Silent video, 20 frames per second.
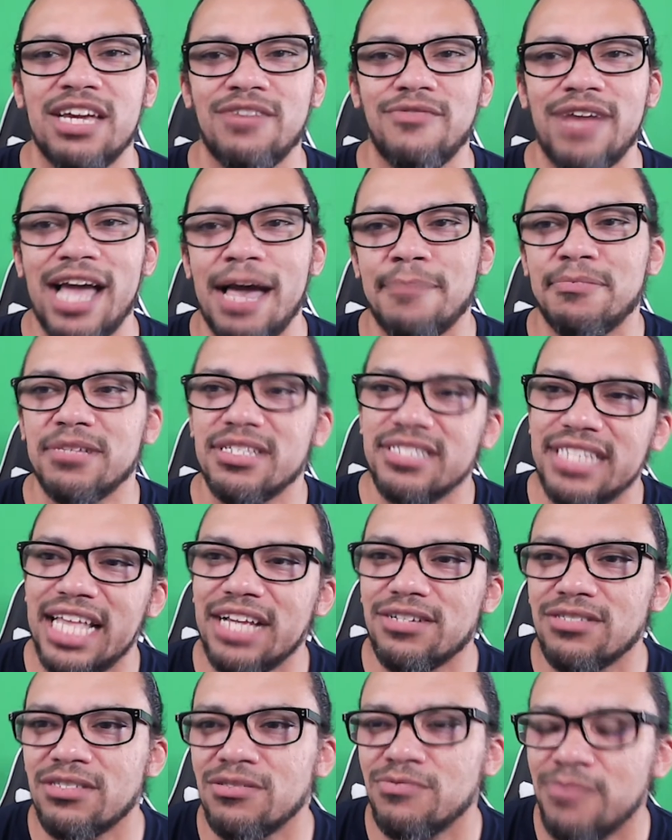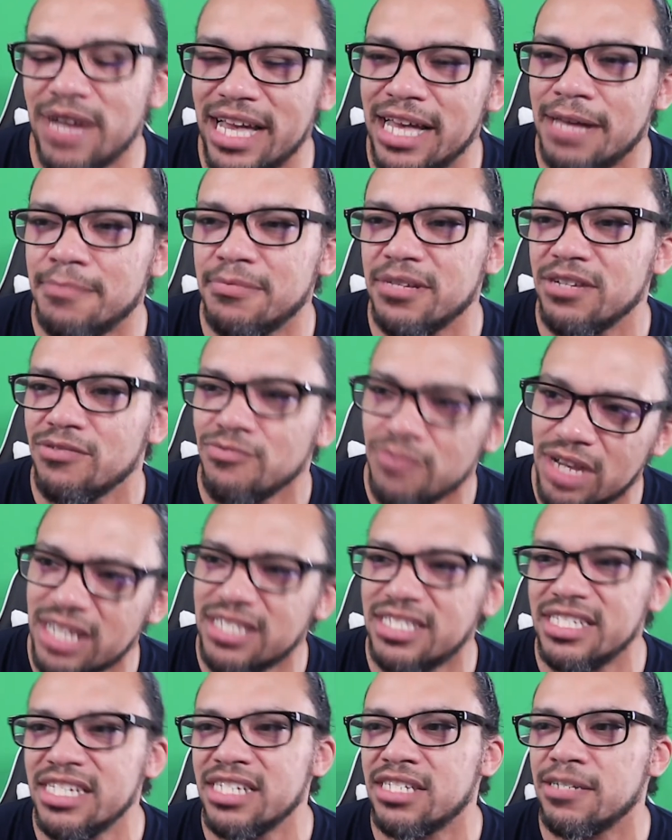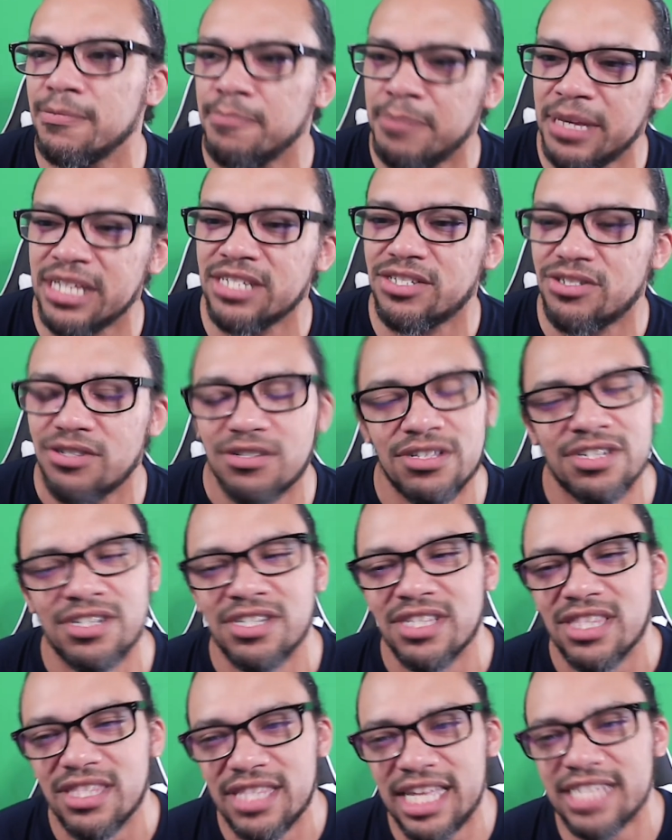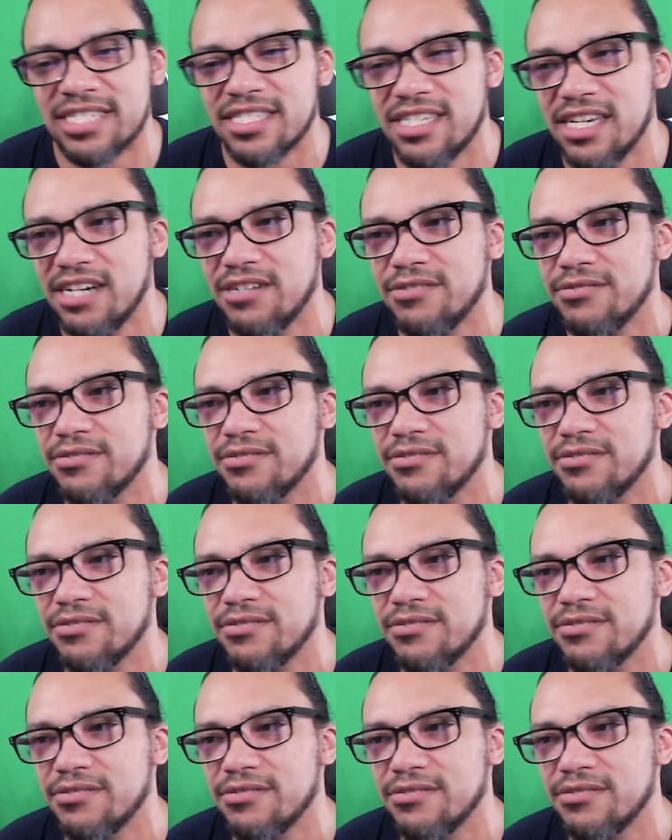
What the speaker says: rap, Tangled in the Web, RUSTAGE, Ben Schuller, let's go.